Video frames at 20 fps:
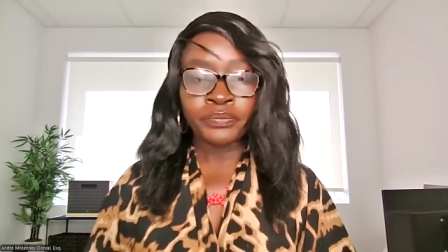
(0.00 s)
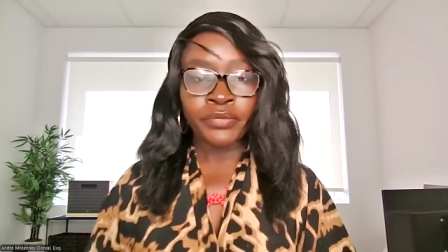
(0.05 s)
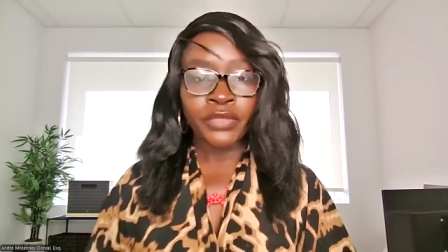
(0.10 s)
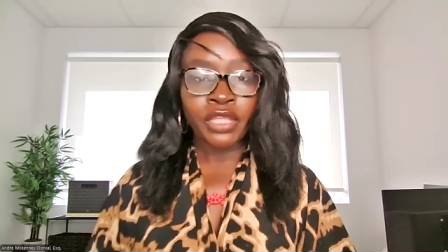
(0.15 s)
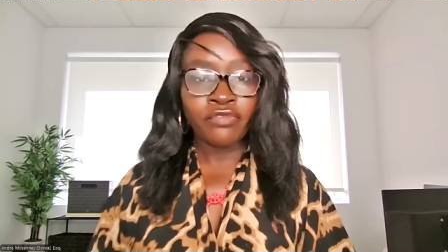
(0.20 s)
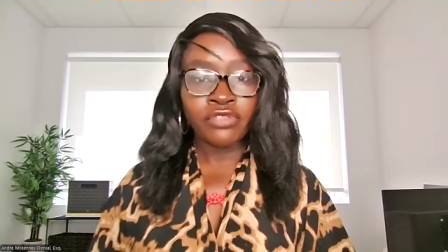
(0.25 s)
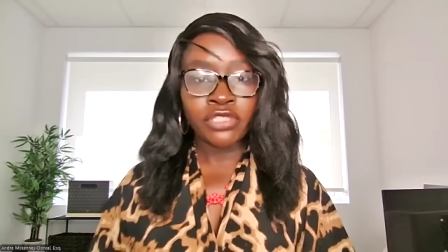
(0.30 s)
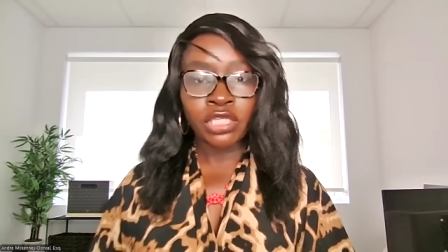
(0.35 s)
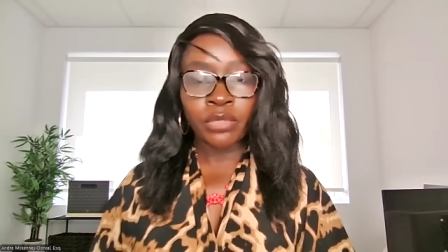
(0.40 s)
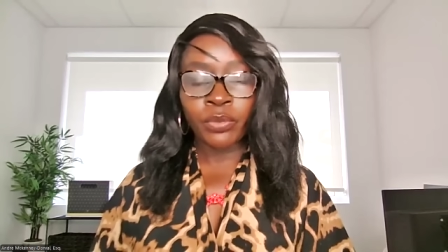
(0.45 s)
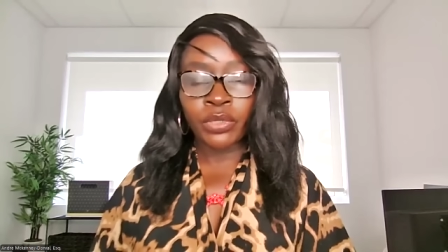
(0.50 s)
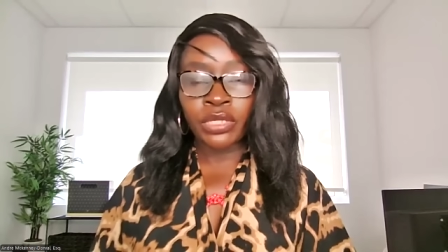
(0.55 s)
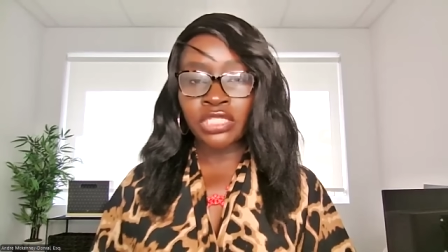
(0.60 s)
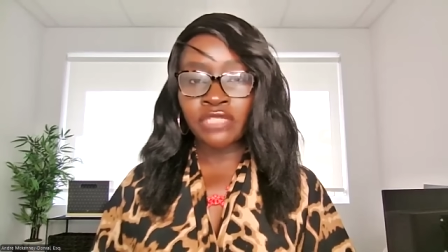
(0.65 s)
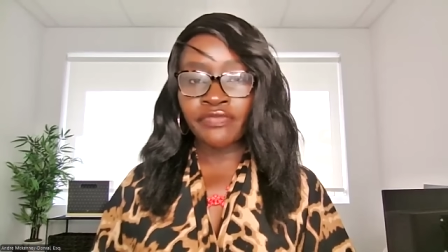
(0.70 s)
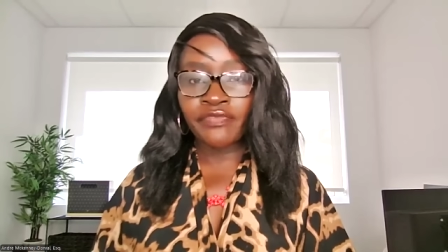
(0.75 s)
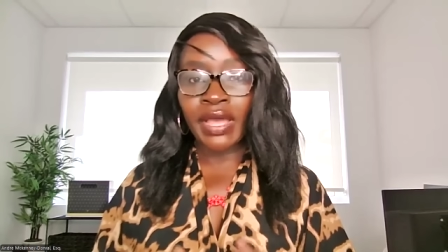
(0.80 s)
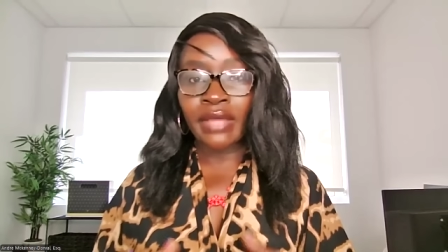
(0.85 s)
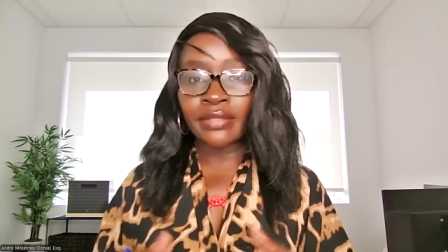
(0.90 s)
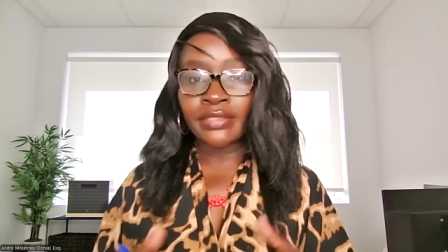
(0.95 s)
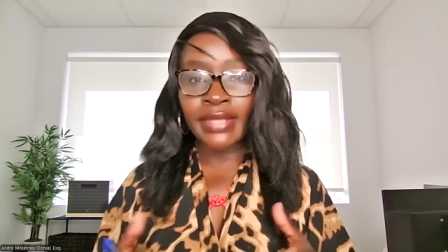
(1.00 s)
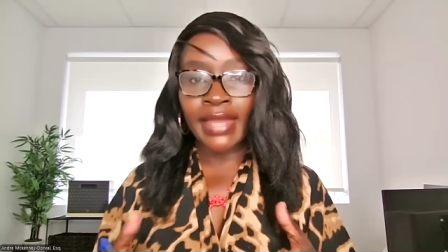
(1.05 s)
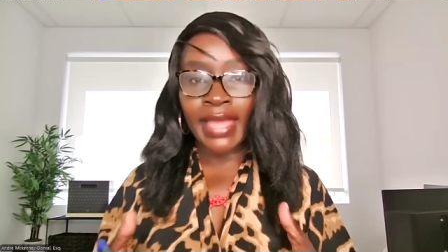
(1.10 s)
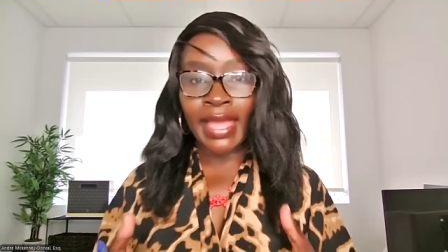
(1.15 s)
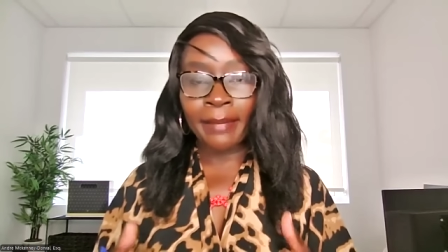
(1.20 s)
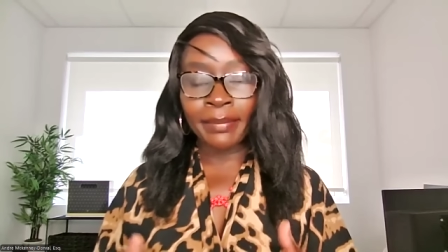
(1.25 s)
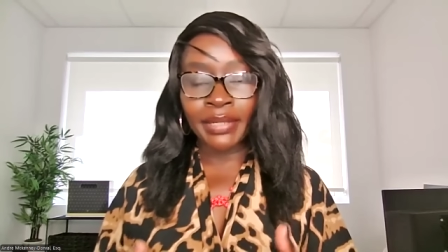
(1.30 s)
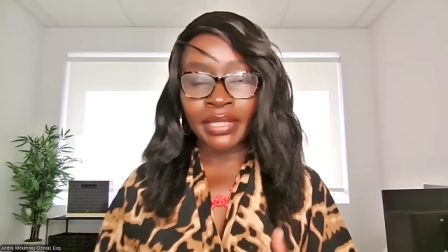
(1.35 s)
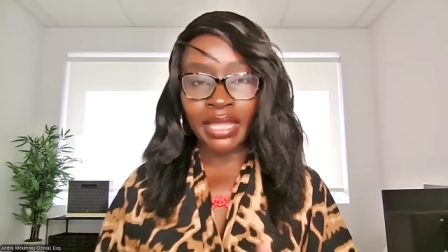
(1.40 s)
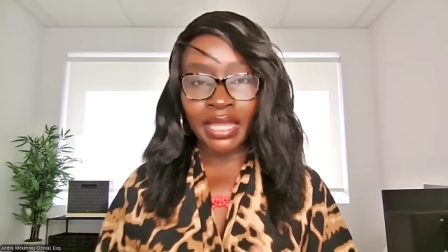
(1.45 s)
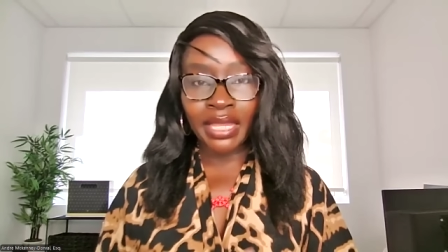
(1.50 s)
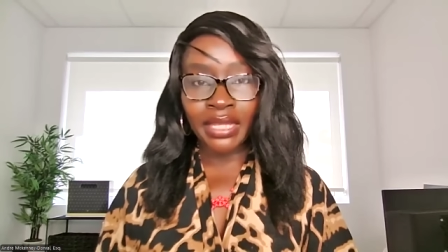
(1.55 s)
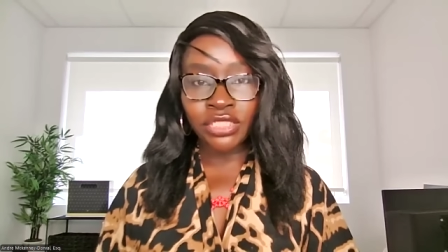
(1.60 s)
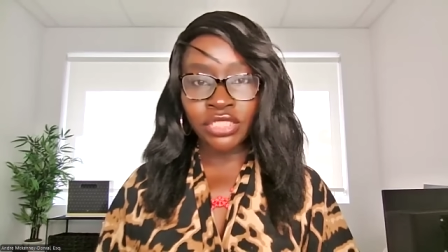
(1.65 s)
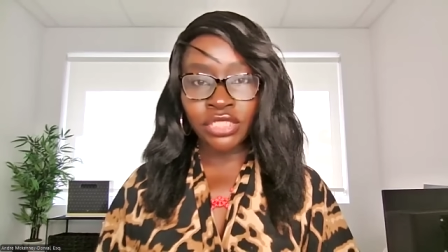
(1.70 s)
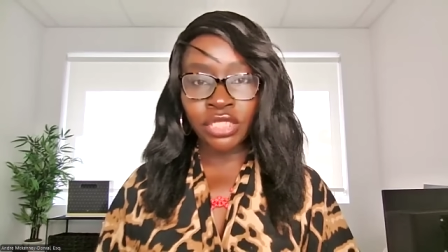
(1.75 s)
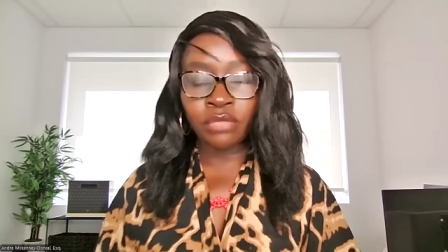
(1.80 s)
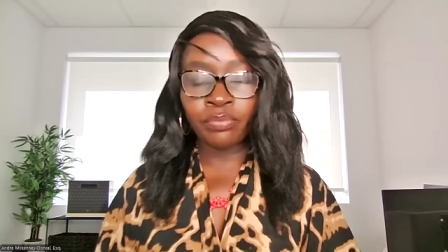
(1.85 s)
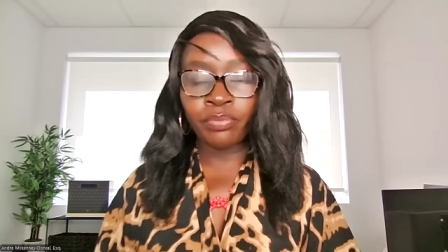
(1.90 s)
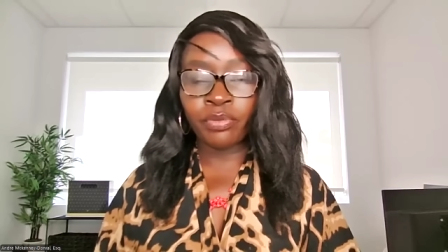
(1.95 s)
If someone has filed an
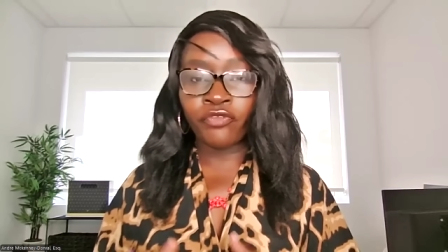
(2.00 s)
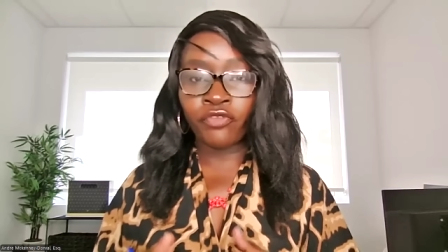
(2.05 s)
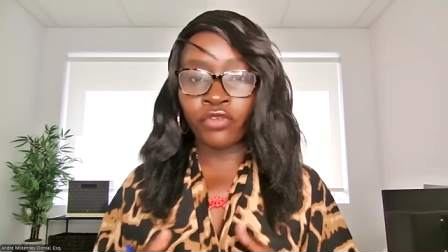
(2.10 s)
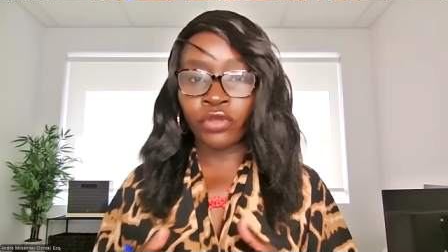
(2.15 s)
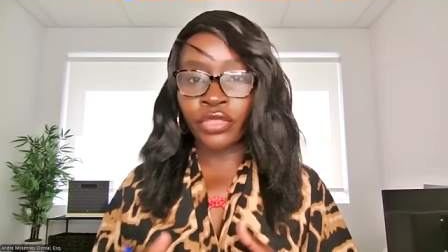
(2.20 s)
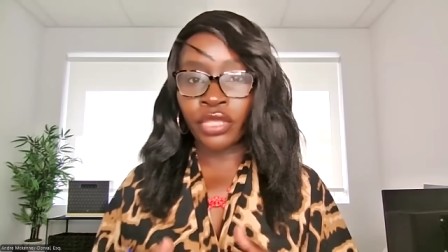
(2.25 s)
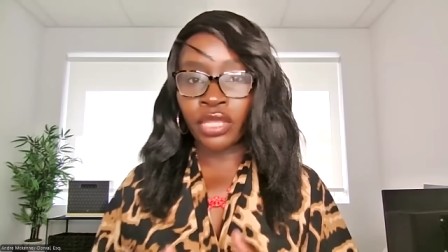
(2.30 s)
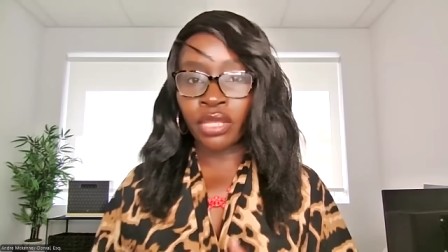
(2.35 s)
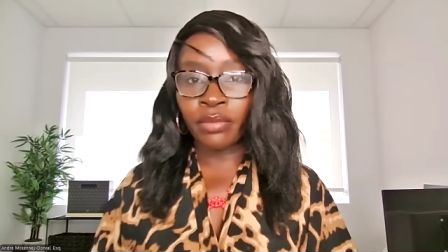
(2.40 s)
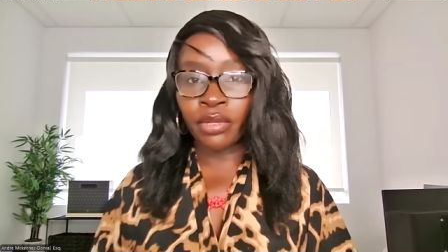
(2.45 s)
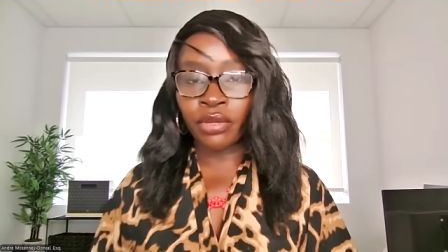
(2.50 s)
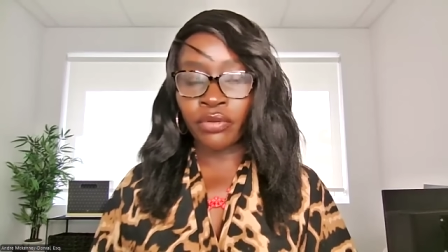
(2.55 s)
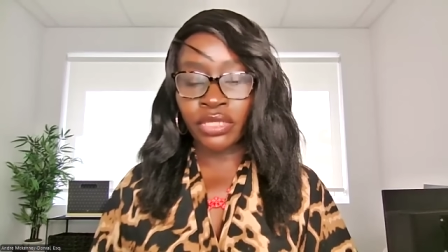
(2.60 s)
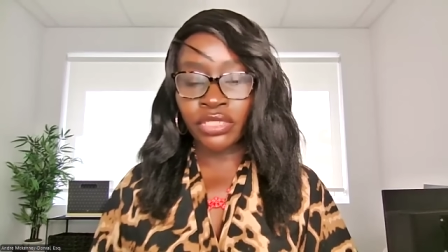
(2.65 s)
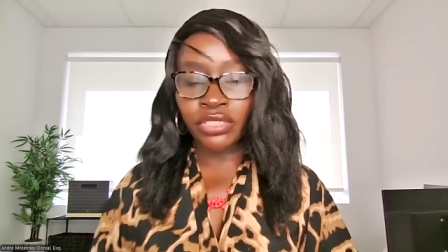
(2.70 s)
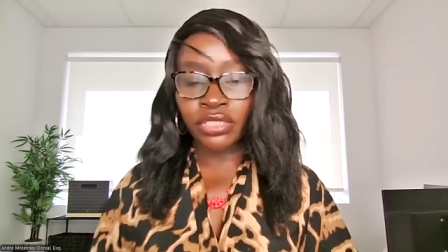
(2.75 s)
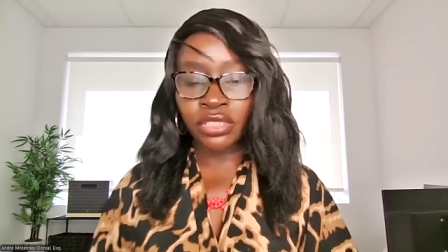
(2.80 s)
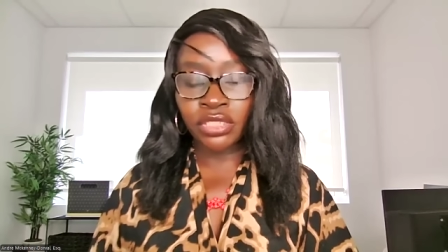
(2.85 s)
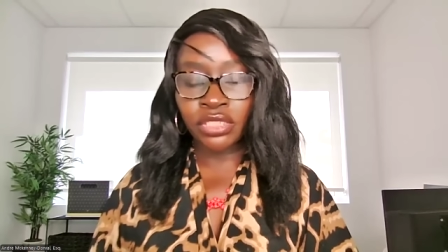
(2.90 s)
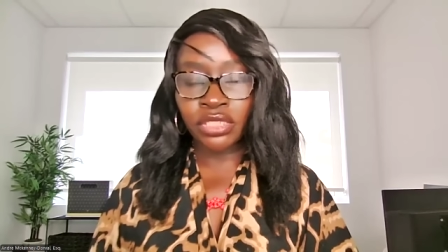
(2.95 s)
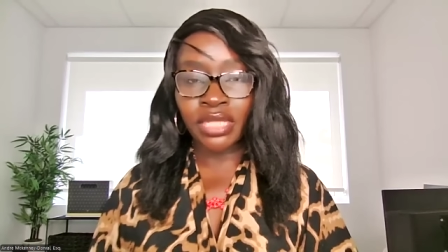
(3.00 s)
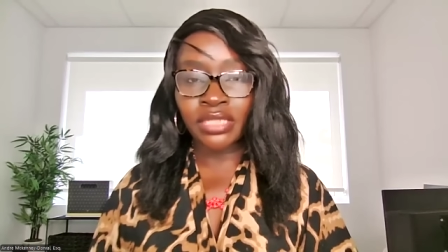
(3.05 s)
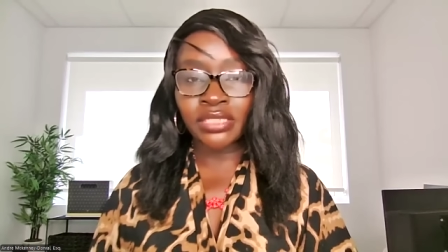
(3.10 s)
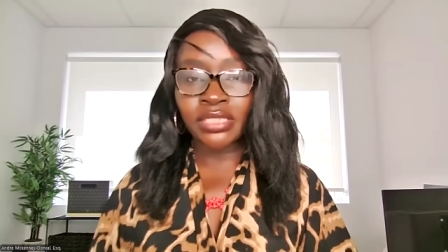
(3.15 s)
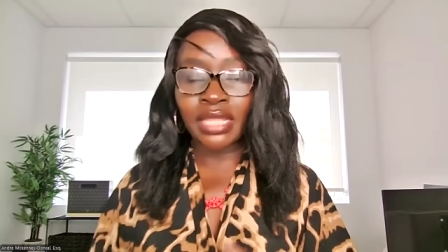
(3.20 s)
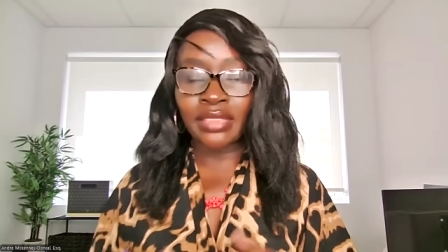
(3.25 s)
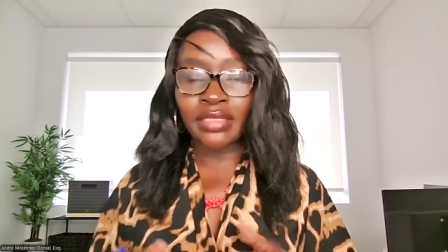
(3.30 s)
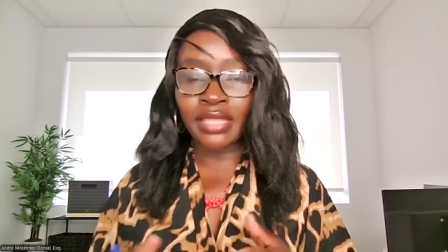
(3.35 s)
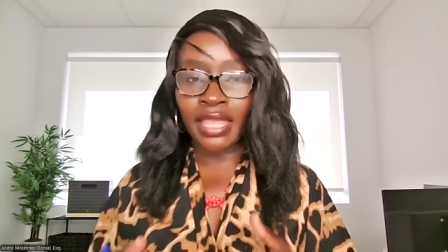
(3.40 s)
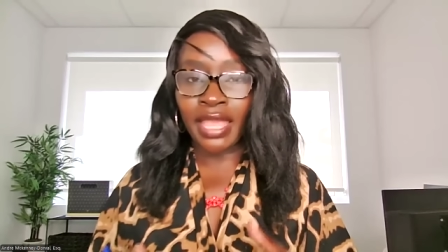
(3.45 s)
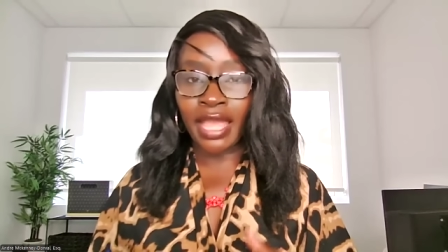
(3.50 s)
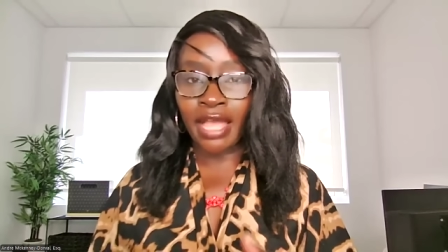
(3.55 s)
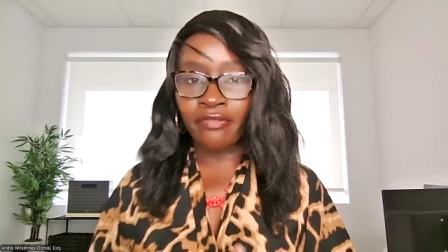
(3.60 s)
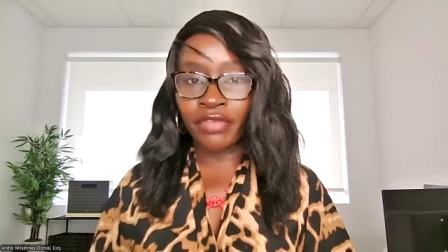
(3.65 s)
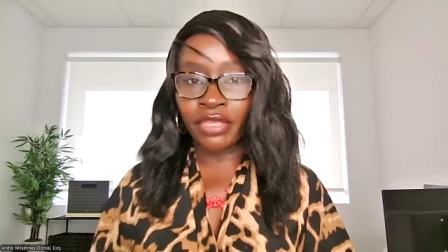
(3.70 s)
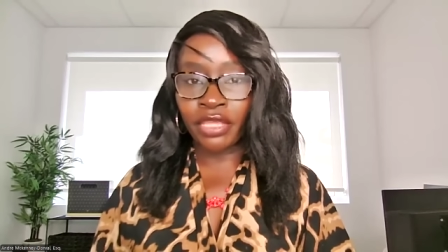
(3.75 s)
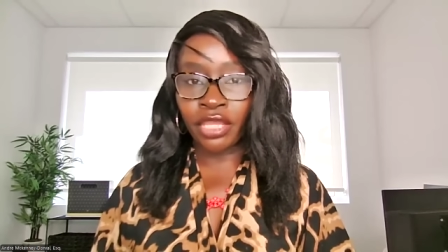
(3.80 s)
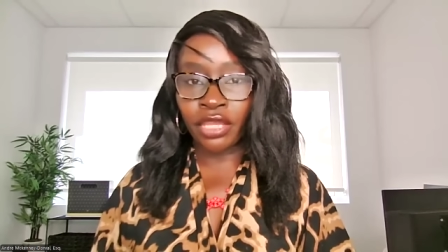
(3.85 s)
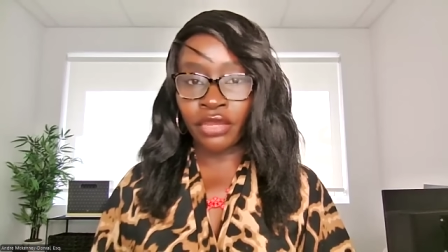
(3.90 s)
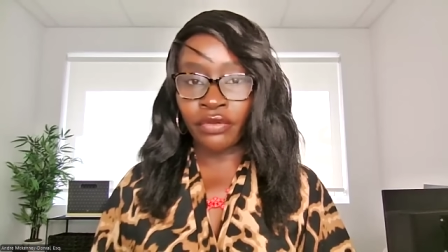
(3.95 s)
application before the immigration judge and they have
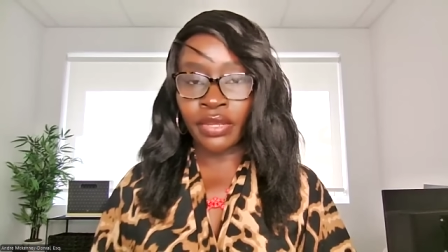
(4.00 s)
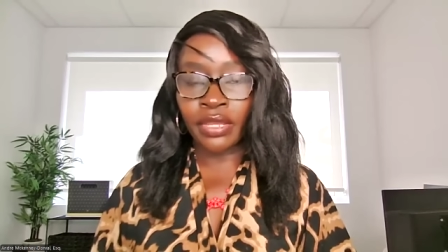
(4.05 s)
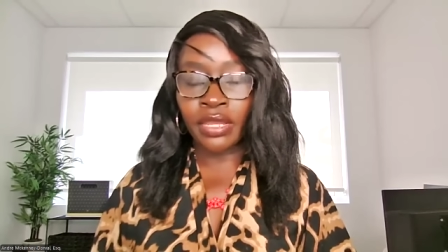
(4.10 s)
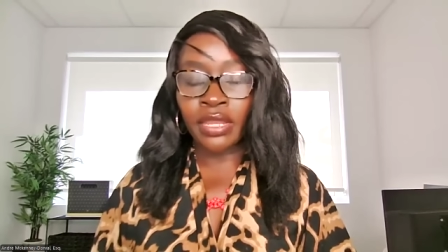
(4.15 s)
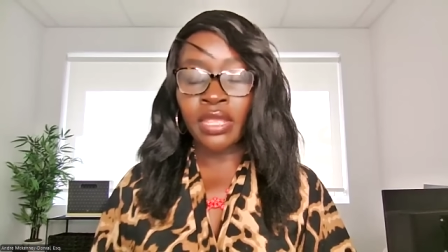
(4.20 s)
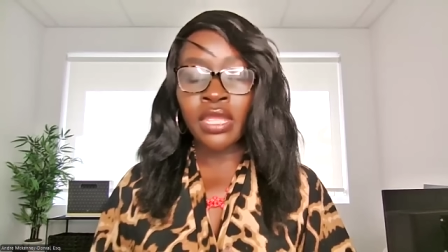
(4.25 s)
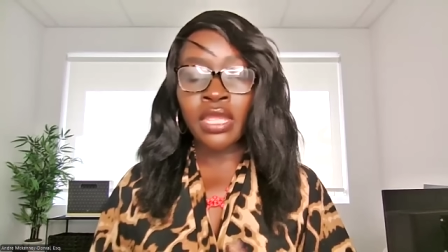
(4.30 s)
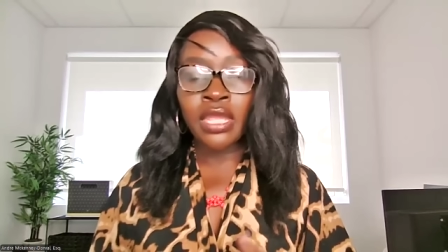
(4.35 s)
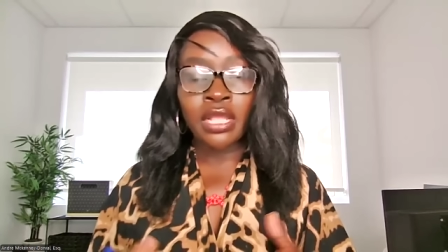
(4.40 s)
a hearing,